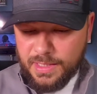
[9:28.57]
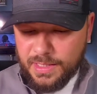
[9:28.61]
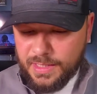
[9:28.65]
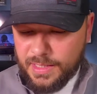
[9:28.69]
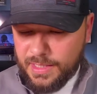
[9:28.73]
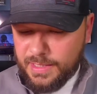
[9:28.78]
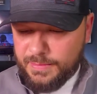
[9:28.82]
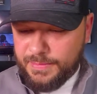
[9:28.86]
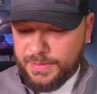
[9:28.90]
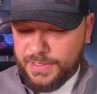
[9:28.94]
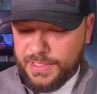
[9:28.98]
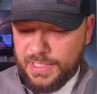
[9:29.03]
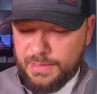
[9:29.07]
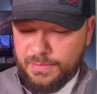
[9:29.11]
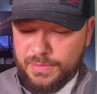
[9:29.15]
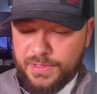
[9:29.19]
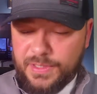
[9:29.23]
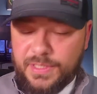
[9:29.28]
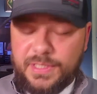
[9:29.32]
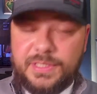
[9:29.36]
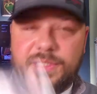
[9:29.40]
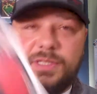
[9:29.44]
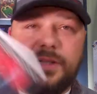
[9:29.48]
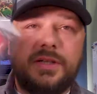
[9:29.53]
Same
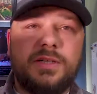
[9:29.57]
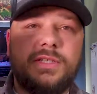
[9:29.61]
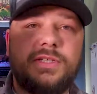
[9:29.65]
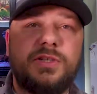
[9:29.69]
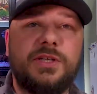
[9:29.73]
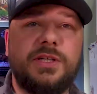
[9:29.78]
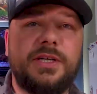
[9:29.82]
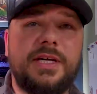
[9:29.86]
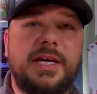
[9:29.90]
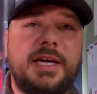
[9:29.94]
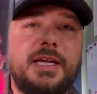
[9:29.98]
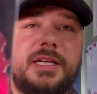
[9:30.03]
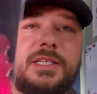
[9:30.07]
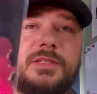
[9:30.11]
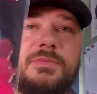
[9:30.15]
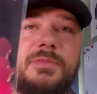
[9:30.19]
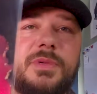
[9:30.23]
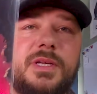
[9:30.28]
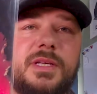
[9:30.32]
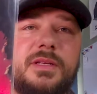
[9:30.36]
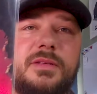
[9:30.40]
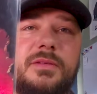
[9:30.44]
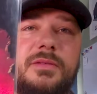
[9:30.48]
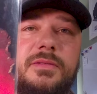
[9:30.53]
with the Astonishing
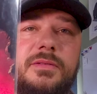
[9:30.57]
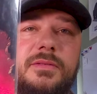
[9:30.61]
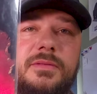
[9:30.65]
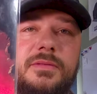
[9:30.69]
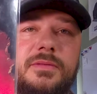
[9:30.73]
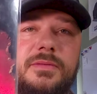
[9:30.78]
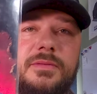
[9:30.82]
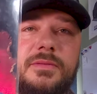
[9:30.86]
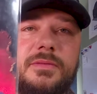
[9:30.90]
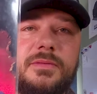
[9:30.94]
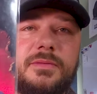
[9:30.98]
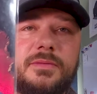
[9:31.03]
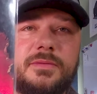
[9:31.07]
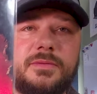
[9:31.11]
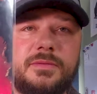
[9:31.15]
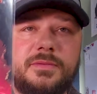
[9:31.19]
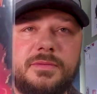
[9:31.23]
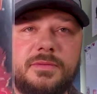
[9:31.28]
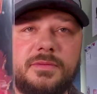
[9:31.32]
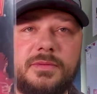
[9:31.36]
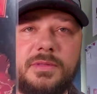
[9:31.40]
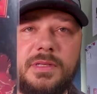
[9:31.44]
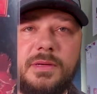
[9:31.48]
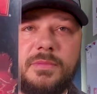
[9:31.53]
X-Men,
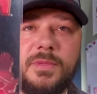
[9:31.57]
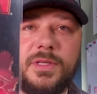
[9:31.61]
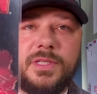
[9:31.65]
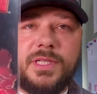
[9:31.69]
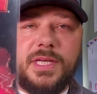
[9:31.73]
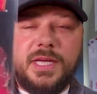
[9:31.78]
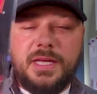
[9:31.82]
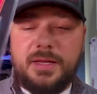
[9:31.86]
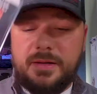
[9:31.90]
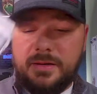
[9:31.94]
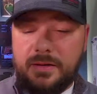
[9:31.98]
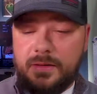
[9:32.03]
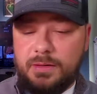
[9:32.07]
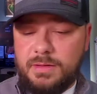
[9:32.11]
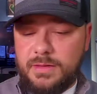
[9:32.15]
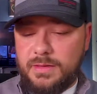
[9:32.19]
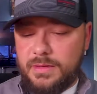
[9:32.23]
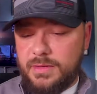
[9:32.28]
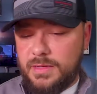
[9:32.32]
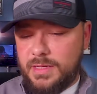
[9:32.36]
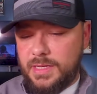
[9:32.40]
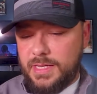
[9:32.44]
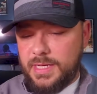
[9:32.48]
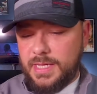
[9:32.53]
#10.
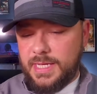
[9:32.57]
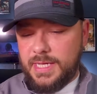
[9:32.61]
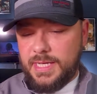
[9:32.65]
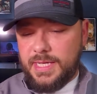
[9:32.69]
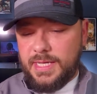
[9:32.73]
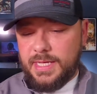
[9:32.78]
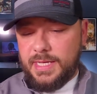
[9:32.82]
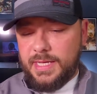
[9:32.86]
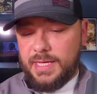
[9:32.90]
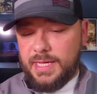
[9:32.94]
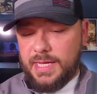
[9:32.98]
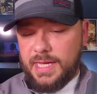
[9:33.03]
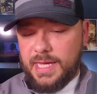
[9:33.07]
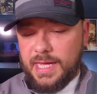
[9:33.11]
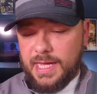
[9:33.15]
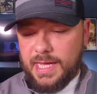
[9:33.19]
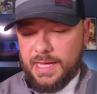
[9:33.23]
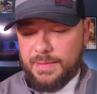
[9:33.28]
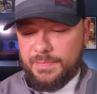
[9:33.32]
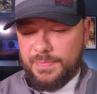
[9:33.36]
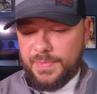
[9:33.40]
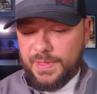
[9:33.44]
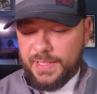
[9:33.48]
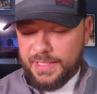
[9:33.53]

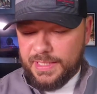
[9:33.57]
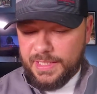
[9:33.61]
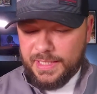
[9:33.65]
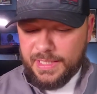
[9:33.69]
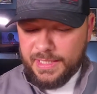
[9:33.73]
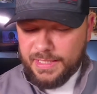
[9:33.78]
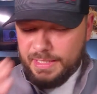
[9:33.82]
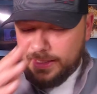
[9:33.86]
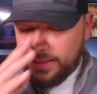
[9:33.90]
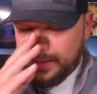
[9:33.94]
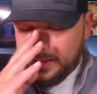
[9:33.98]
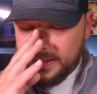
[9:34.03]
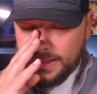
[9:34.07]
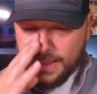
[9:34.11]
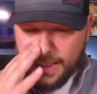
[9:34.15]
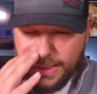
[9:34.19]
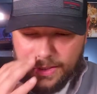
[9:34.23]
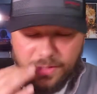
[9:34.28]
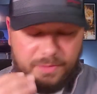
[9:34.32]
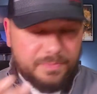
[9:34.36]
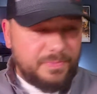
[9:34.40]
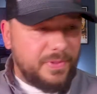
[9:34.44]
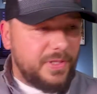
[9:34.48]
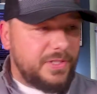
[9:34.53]
These
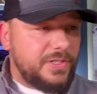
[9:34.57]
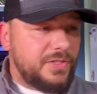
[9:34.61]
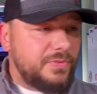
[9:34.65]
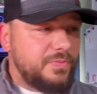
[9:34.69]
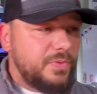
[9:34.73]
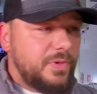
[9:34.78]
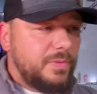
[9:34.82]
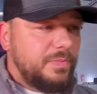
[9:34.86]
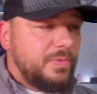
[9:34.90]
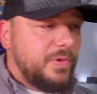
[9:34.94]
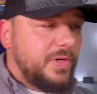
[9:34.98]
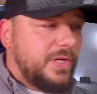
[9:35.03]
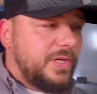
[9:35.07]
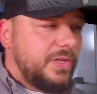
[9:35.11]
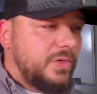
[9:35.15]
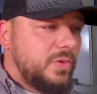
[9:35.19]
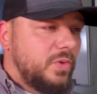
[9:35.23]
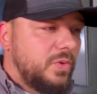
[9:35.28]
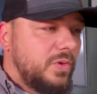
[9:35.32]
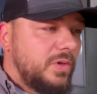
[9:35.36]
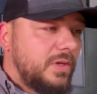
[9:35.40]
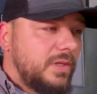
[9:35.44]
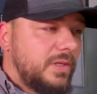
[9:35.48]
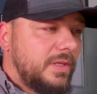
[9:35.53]
other books were pretty
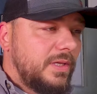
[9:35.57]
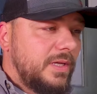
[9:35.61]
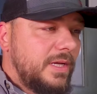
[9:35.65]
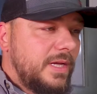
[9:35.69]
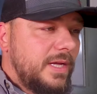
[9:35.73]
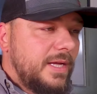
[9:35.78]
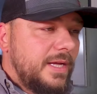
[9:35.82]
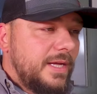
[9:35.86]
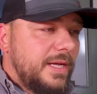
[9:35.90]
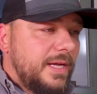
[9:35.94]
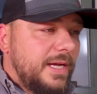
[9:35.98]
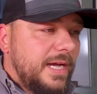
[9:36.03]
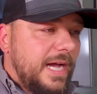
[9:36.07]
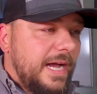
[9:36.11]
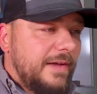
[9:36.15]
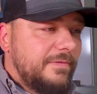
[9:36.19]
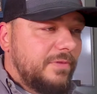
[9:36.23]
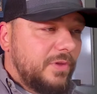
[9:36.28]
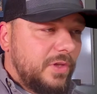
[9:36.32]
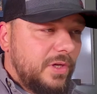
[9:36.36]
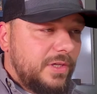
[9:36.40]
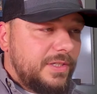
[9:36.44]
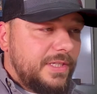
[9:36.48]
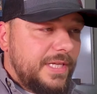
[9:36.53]
cool.
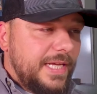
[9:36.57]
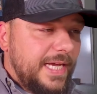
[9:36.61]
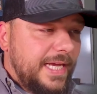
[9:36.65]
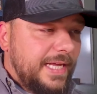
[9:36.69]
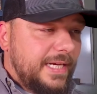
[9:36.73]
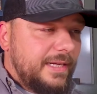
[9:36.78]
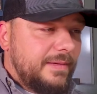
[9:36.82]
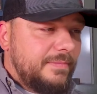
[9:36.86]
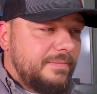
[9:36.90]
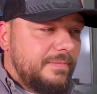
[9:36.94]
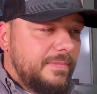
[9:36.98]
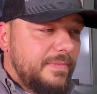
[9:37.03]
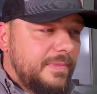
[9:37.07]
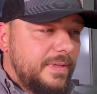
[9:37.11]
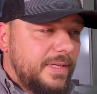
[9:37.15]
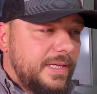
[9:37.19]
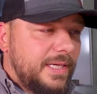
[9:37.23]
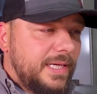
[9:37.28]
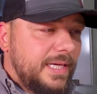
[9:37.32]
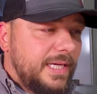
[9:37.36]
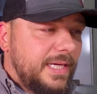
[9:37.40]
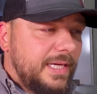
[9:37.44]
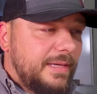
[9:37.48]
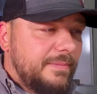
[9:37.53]
I've looked at them,
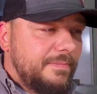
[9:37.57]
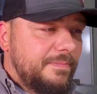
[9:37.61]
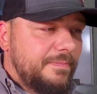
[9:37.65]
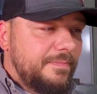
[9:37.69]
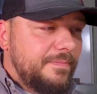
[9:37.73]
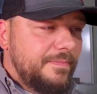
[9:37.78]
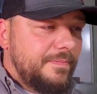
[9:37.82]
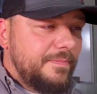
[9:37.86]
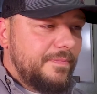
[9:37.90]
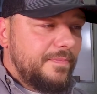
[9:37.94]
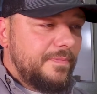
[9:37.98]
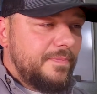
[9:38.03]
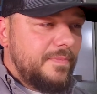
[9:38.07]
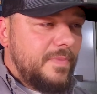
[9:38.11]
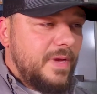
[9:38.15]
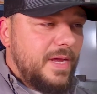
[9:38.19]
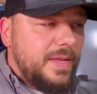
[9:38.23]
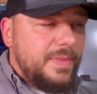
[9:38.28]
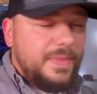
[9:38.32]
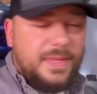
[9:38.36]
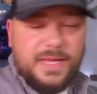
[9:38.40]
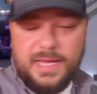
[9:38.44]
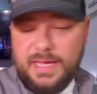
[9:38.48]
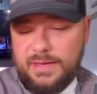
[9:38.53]

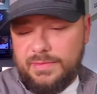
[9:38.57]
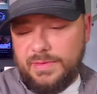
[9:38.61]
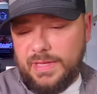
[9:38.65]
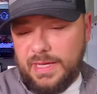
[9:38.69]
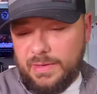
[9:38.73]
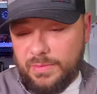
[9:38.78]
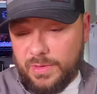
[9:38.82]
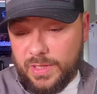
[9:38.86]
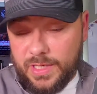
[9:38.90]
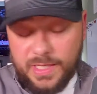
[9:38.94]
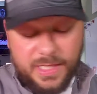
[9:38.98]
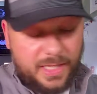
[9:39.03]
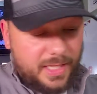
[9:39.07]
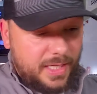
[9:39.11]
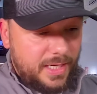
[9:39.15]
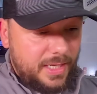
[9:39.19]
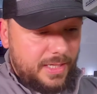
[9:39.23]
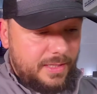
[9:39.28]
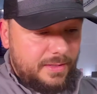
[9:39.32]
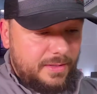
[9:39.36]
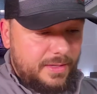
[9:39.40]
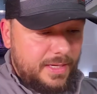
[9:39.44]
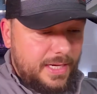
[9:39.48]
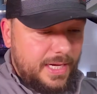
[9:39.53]
and then they were
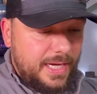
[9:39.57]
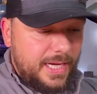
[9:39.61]
gone.